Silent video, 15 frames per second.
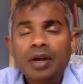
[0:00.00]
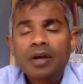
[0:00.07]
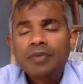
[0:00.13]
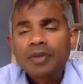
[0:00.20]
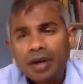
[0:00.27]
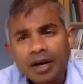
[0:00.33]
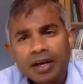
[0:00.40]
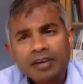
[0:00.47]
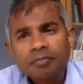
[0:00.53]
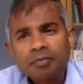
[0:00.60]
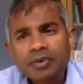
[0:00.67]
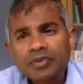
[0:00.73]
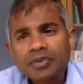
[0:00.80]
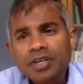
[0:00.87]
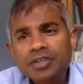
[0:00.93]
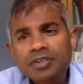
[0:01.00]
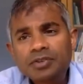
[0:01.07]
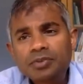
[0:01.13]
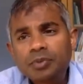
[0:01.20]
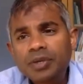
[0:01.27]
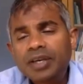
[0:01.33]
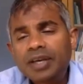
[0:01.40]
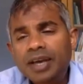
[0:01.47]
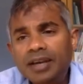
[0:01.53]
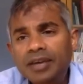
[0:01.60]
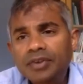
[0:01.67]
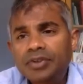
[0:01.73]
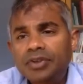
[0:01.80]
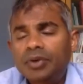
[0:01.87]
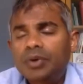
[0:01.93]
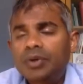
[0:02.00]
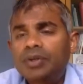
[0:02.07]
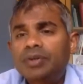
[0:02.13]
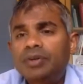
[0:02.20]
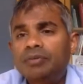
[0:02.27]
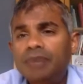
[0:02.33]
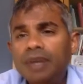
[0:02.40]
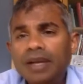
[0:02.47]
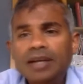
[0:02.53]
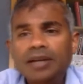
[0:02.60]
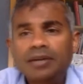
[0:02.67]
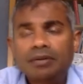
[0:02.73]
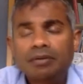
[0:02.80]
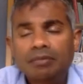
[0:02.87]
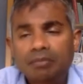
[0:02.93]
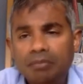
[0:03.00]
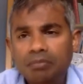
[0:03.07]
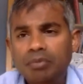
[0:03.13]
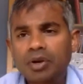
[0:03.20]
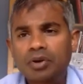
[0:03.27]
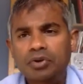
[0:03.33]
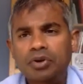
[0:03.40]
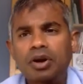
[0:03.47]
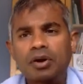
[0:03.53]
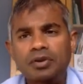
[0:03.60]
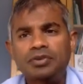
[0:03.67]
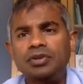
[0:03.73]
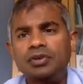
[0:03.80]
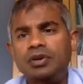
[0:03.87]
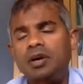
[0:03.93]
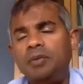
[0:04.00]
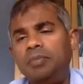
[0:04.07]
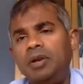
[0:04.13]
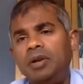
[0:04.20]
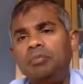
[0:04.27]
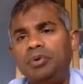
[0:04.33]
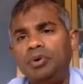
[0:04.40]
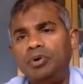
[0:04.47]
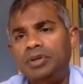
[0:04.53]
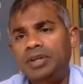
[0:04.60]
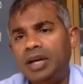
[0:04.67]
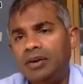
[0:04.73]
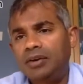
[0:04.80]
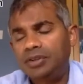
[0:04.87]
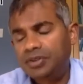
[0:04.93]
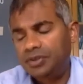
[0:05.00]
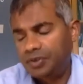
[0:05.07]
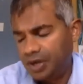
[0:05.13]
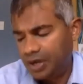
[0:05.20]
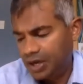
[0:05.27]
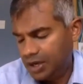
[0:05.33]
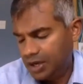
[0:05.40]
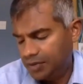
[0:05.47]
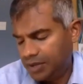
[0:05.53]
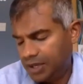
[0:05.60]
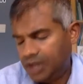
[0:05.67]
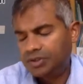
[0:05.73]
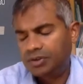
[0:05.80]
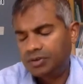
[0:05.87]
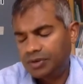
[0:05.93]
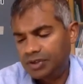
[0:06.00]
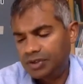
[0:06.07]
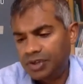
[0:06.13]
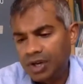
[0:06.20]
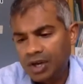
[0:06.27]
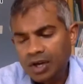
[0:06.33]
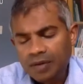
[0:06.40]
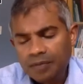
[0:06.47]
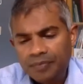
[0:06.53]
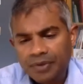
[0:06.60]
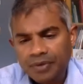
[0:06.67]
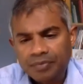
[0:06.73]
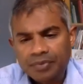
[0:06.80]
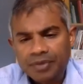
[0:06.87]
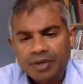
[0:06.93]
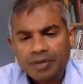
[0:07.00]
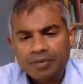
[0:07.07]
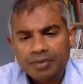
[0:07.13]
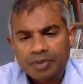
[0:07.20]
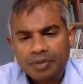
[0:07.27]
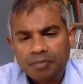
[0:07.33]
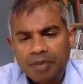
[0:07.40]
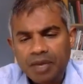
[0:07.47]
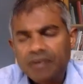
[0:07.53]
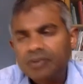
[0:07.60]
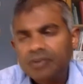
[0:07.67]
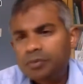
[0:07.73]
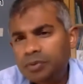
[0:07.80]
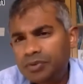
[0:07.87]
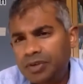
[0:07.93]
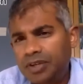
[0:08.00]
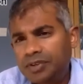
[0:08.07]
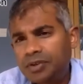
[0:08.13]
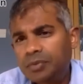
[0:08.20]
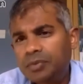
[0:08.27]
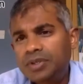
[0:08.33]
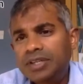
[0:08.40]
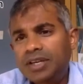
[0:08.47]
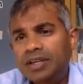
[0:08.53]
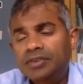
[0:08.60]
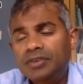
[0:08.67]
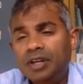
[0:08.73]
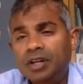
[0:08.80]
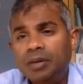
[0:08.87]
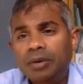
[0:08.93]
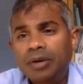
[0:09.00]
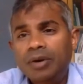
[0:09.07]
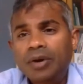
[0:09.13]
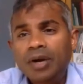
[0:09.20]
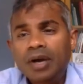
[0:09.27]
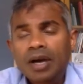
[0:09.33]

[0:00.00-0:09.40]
The kind of procedures we can do are really going to a couple of broad categories. The patients presenting with tennis elbow